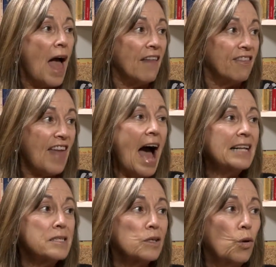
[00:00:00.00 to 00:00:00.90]
And
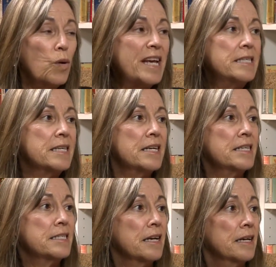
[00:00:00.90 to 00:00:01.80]
that
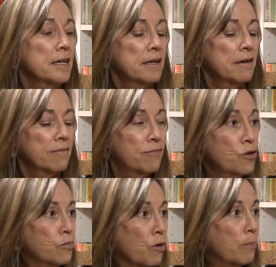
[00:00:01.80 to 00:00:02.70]
squeezes
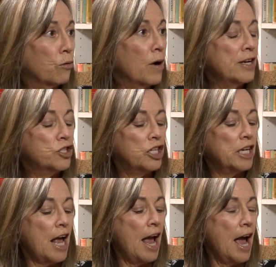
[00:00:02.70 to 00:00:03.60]
food
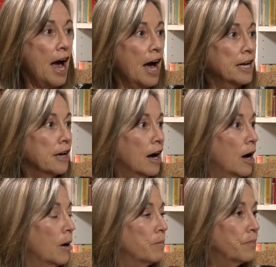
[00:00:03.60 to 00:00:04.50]
preparation and
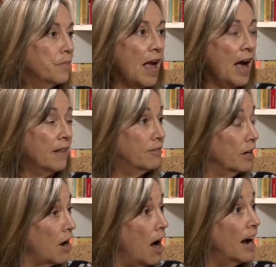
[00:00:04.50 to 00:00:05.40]
um, and
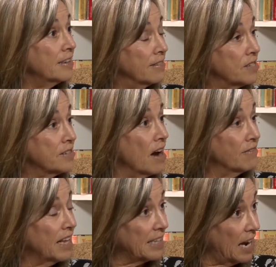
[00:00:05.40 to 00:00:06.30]
the kind of
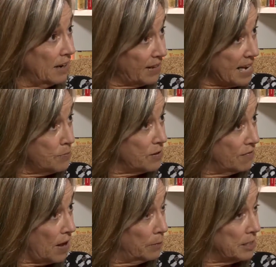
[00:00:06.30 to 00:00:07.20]
stuff that kind of keeps
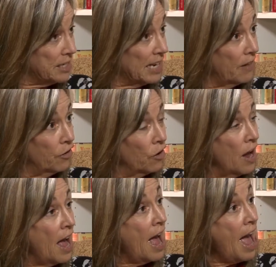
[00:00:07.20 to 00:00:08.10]
a family together
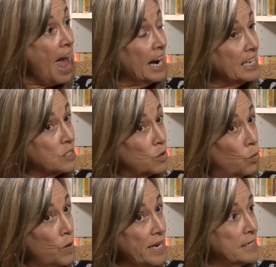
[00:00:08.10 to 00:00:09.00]
and it
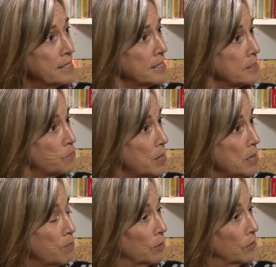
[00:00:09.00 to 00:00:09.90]
squeezes
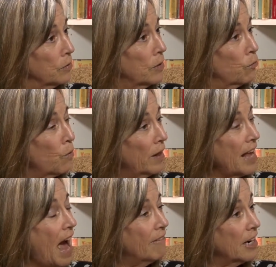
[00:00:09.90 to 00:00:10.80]
people
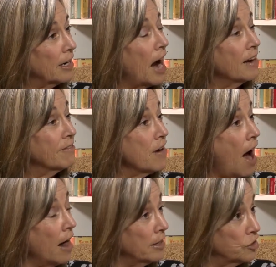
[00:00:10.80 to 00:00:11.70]
really having a kind of
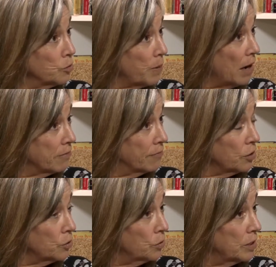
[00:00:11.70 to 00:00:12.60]
knowledge about
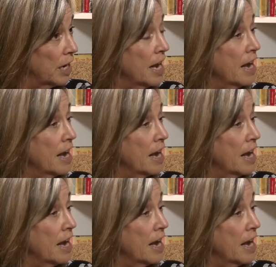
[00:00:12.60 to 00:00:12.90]
food